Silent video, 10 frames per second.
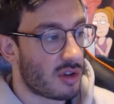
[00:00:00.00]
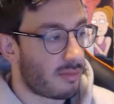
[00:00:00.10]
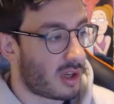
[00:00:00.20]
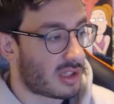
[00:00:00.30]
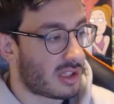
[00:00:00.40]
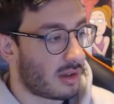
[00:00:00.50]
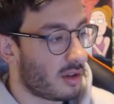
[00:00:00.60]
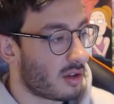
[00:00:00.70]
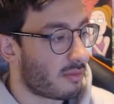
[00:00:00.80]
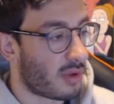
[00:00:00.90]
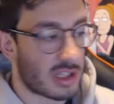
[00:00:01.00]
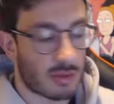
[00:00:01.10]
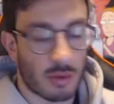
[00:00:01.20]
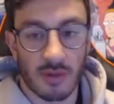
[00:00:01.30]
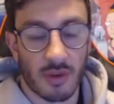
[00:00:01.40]
burst
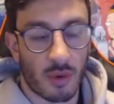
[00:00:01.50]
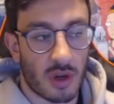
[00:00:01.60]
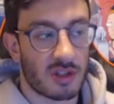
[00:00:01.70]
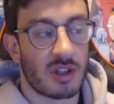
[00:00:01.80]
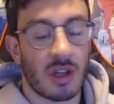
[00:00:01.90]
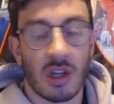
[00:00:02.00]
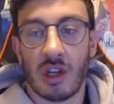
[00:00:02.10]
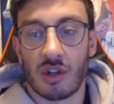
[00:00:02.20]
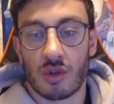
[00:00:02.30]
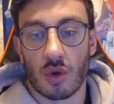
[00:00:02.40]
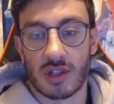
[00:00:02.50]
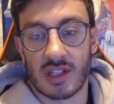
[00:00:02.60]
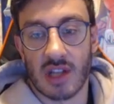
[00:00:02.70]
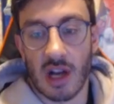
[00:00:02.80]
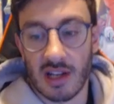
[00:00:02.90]
roar if you want, draw 6
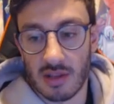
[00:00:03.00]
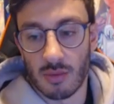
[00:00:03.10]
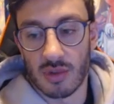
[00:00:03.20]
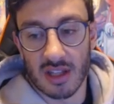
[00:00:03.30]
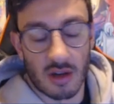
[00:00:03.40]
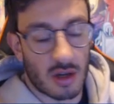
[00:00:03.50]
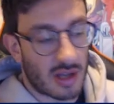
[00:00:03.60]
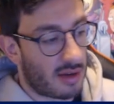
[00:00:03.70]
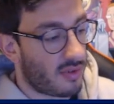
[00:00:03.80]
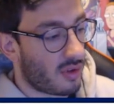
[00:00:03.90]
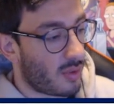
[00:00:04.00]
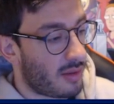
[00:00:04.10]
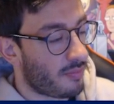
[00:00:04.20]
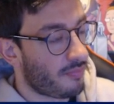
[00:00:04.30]
cards, and then we'll take the knockout for the win.